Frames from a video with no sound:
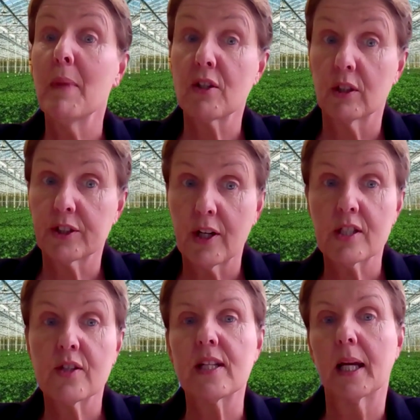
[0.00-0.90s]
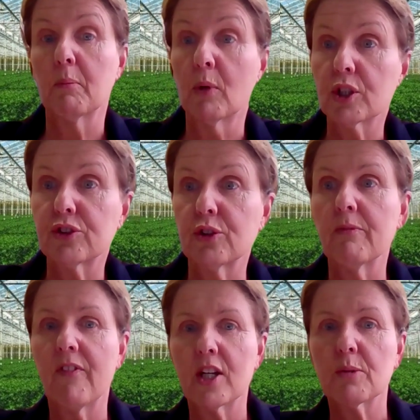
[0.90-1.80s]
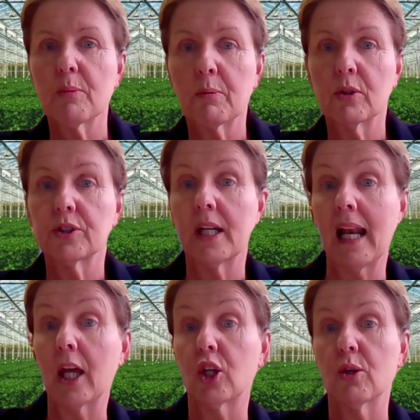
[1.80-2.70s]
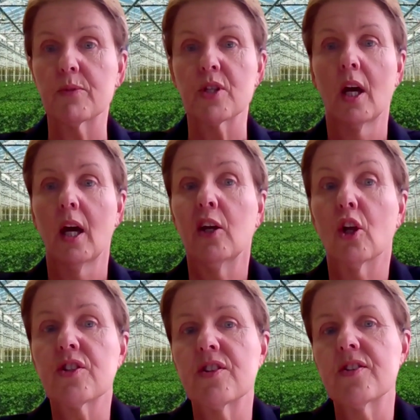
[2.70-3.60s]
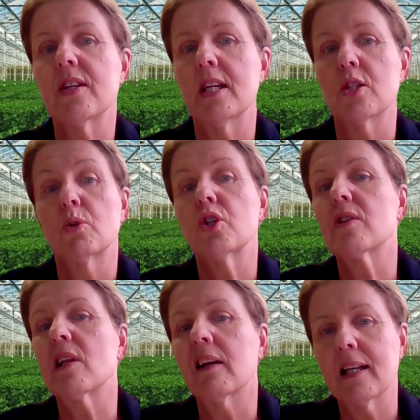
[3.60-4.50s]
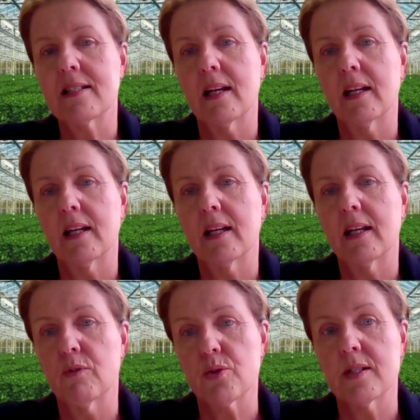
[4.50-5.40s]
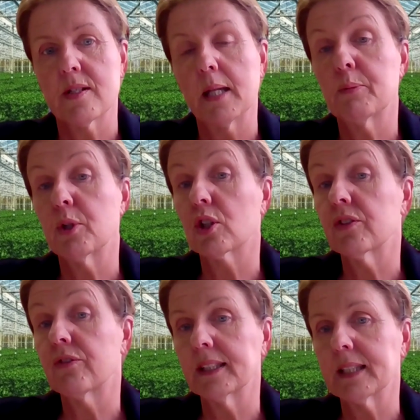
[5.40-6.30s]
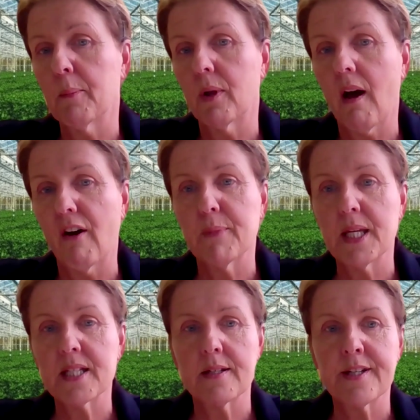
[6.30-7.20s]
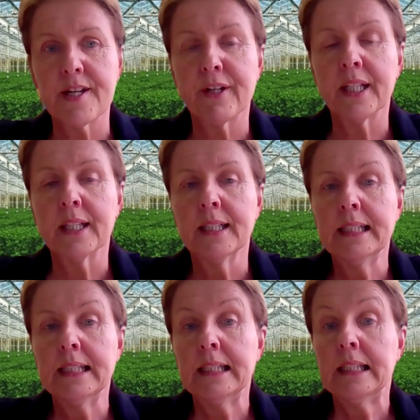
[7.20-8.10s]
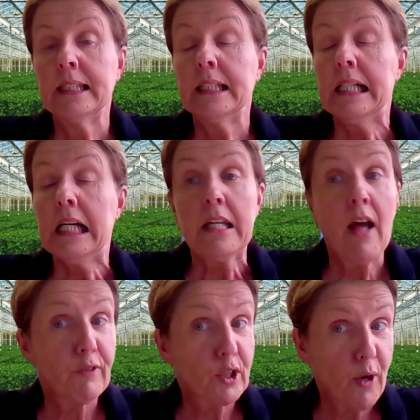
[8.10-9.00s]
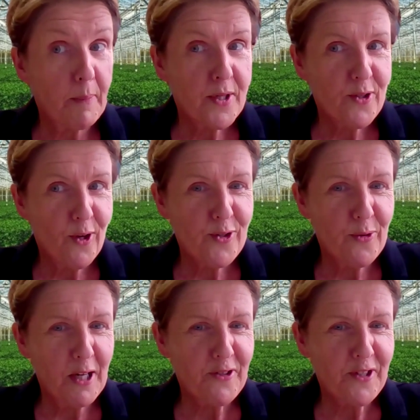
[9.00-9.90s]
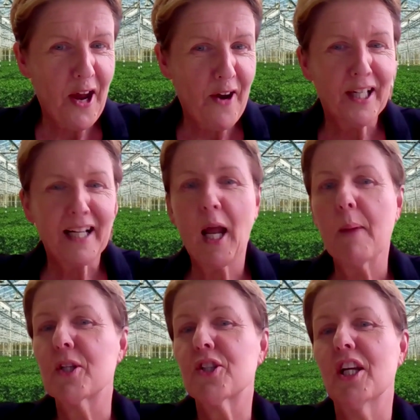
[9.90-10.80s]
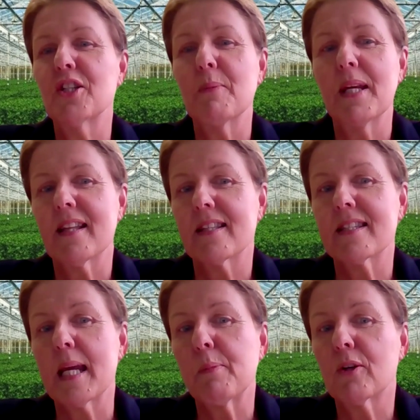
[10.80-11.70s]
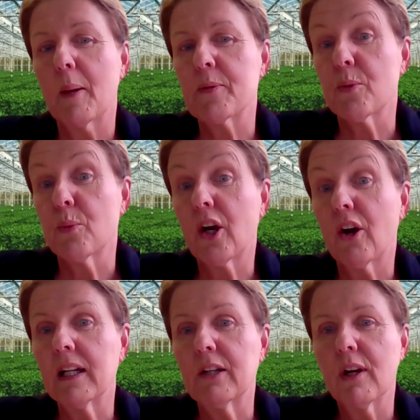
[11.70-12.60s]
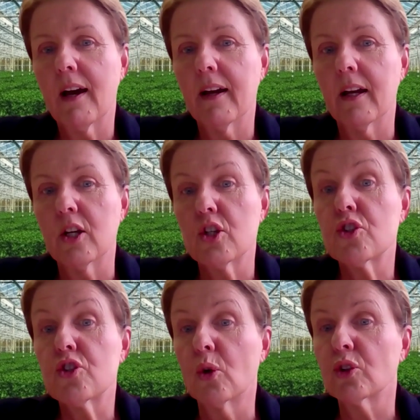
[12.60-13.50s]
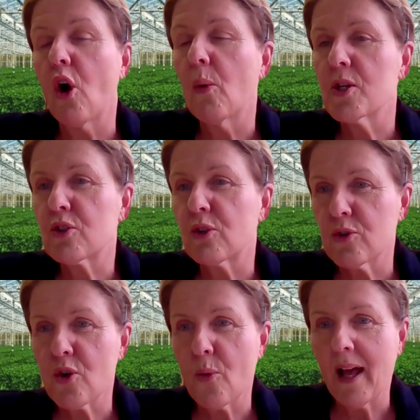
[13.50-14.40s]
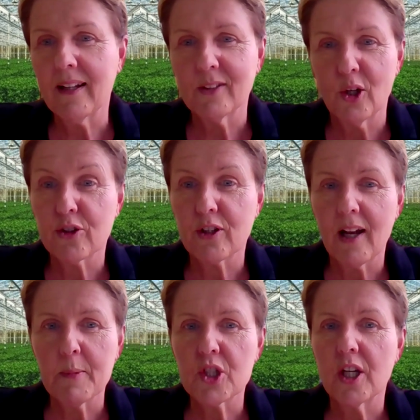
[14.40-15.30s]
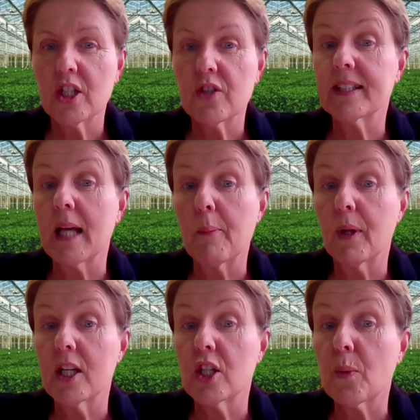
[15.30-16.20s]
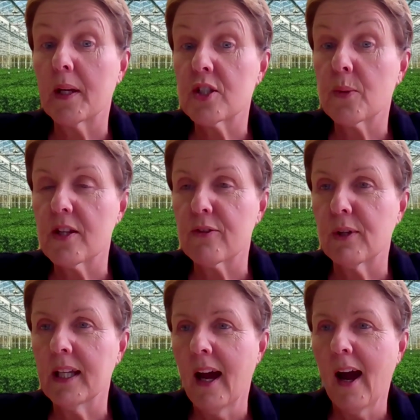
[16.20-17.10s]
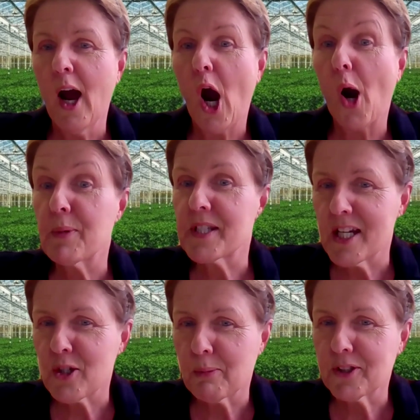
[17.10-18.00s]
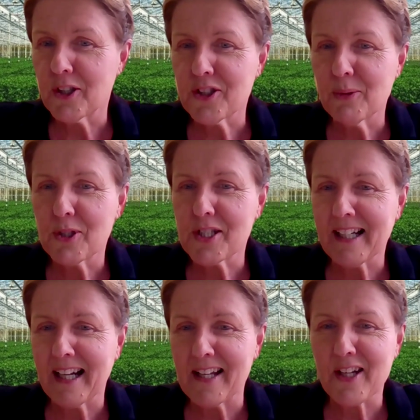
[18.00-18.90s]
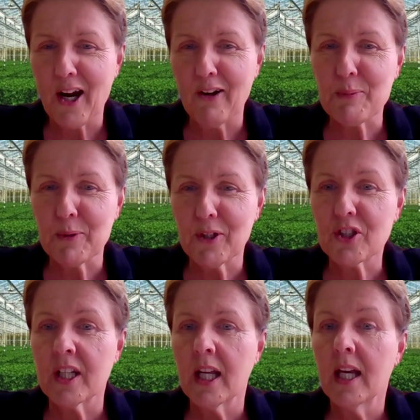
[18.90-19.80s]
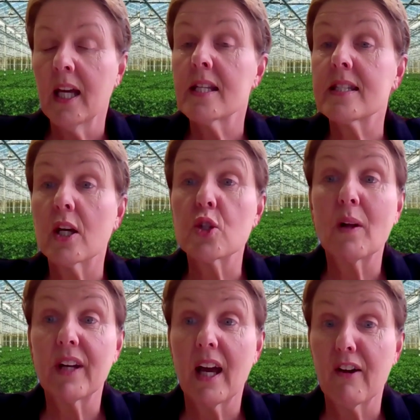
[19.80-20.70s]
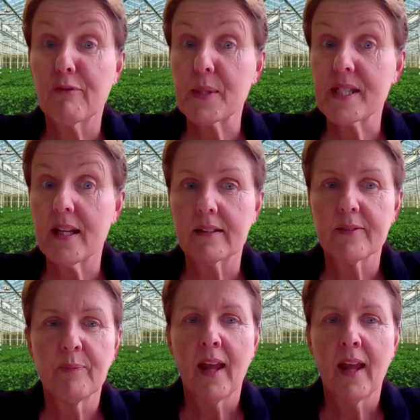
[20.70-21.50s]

meat alternatives like mushroom, vegetable protein, legumes, nuts and seeds, which use a lot less land and resources than the production, for example, of meat and dairy. Novel crops is also an interesting area. Climate change means that staple crops that we currently rely on don't always grow so well under climate change. For example, in 2023, our potato production, which is classic Irish production, is down 12.5%,